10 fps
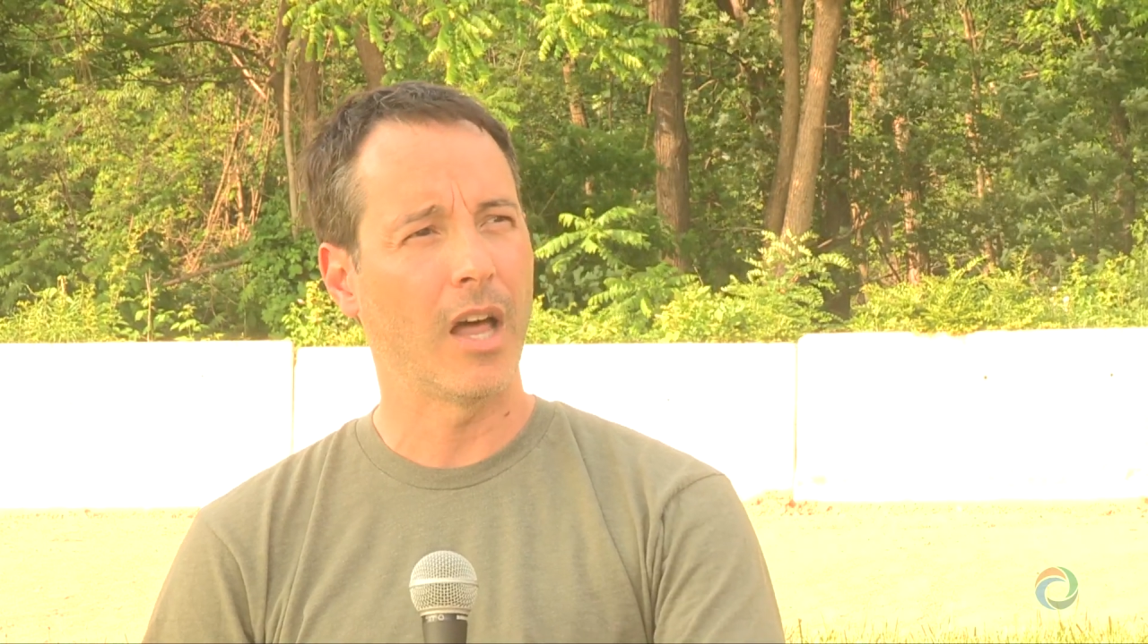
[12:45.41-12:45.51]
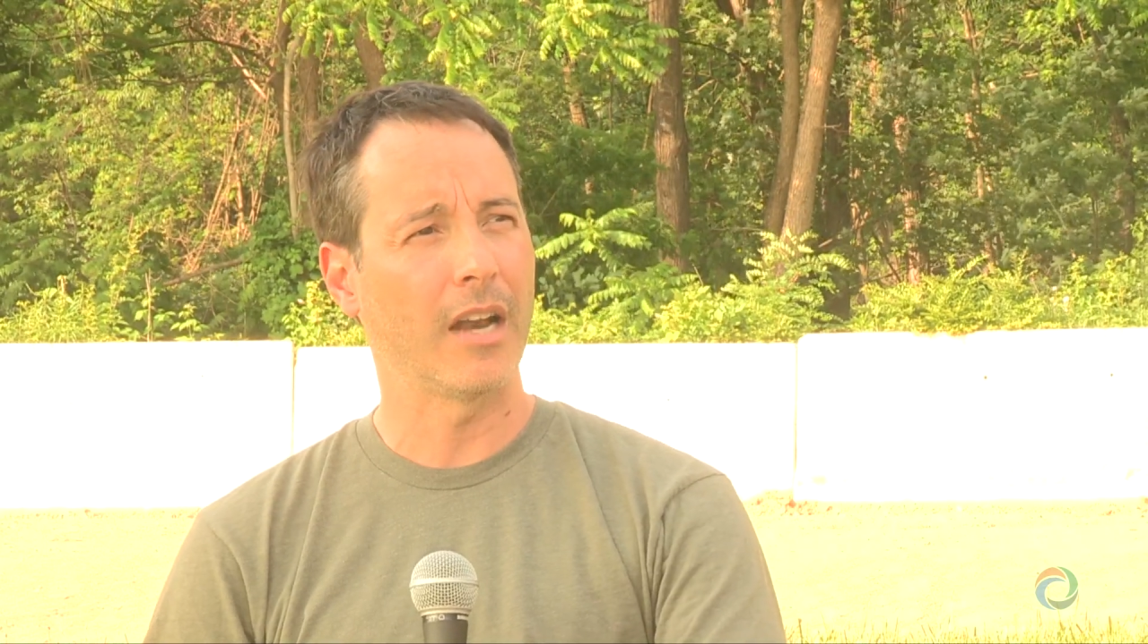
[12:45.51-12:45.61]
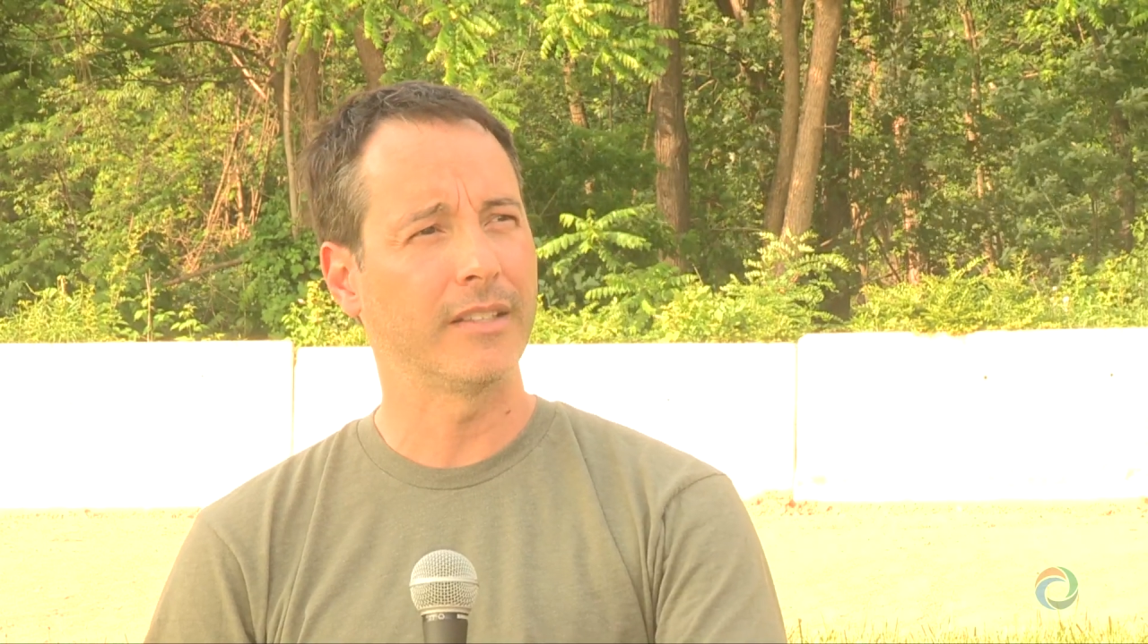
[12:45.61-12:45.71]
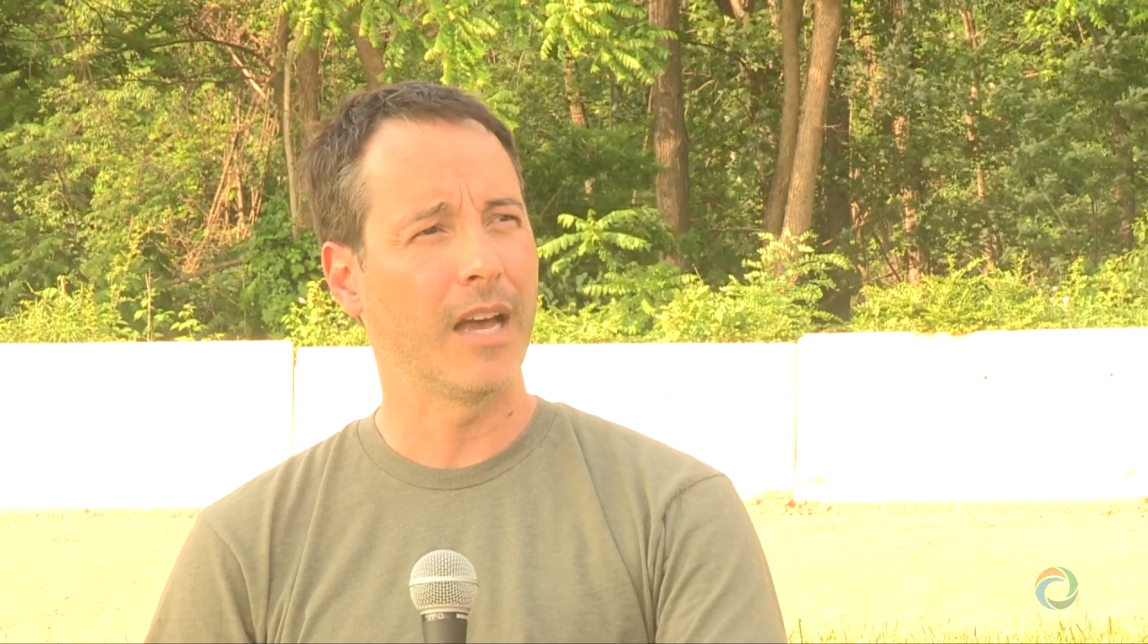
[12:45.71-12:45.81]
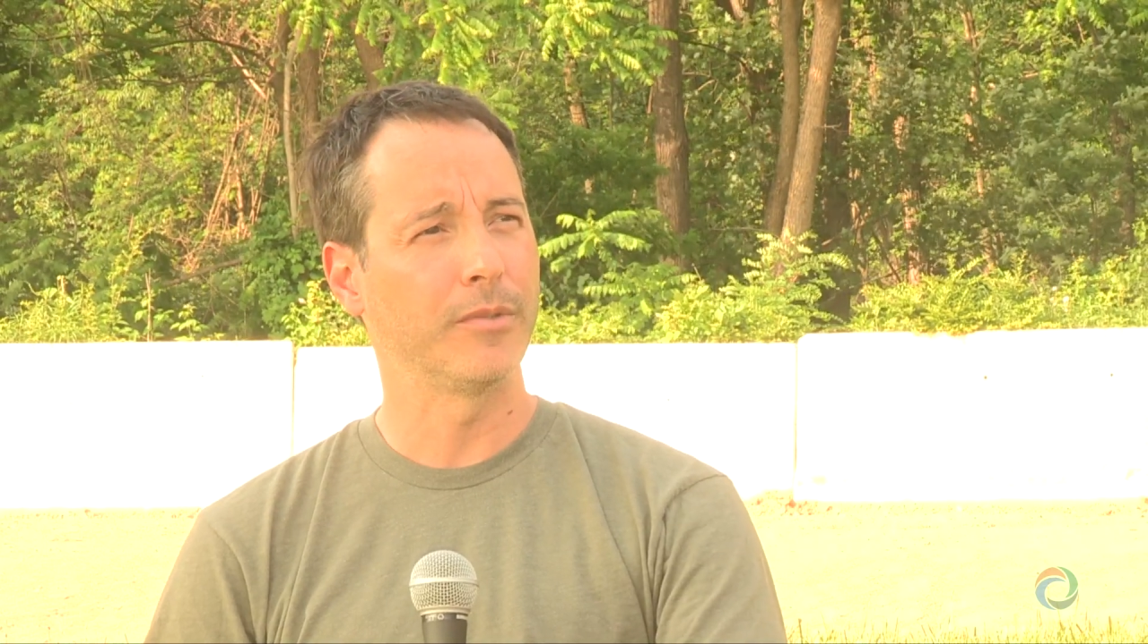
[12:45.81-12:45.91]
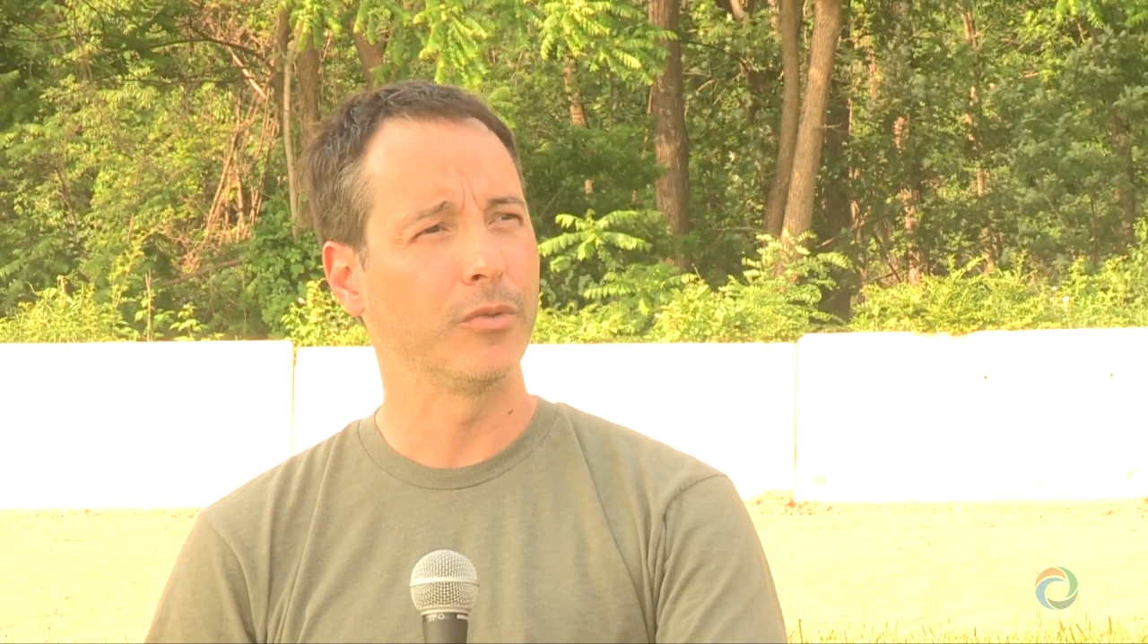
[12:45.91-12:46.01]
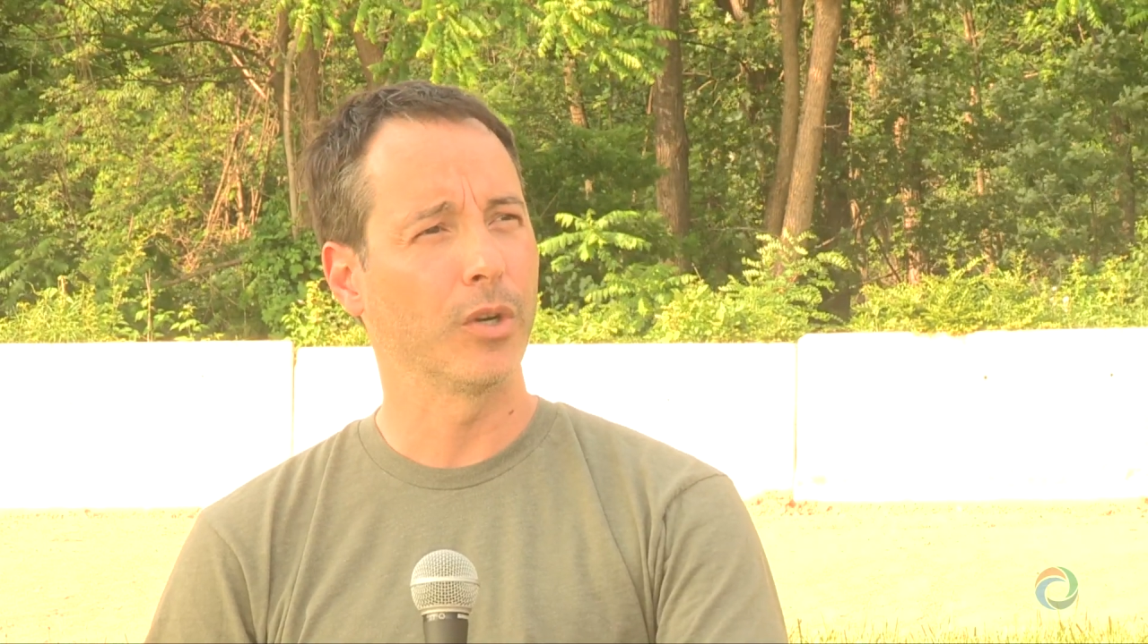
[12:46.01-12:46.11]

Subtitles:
a lot of times you